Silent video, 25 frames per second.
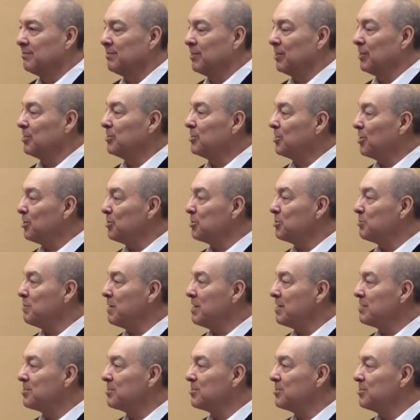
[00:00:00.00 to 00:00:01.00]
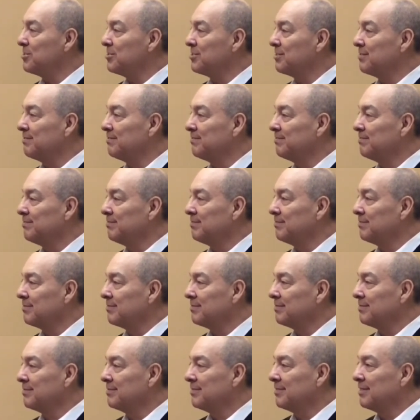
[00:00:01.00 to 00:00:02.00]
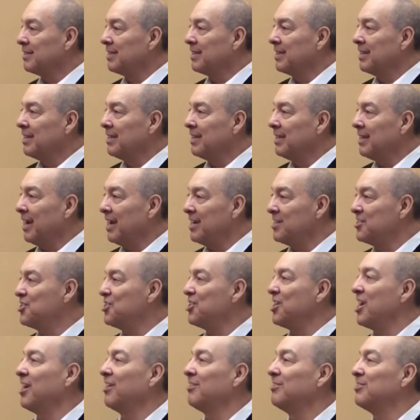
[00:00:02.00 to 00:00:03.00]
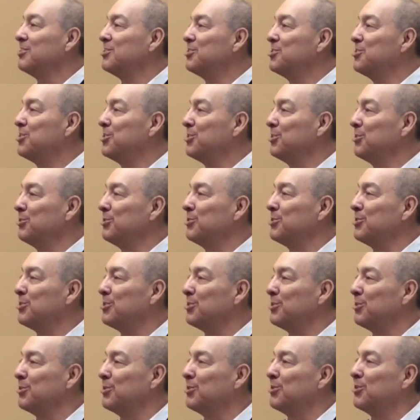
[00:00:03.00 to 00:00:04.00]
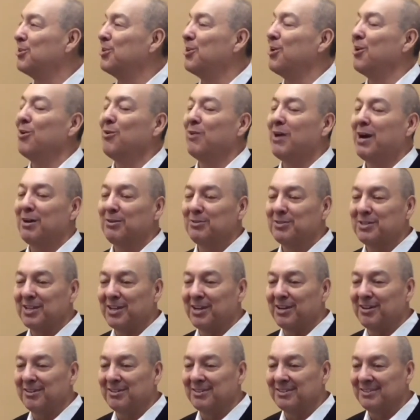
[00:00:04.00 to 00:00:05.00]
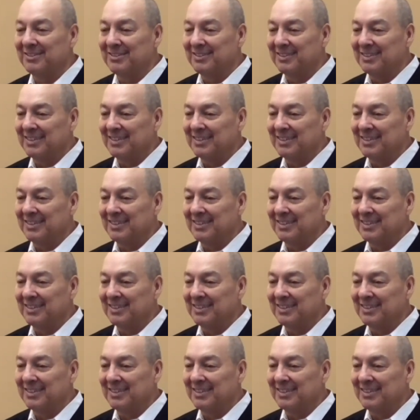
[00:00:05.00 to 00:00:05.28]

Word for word: Fellow Toastmasters, I challenge you to go out there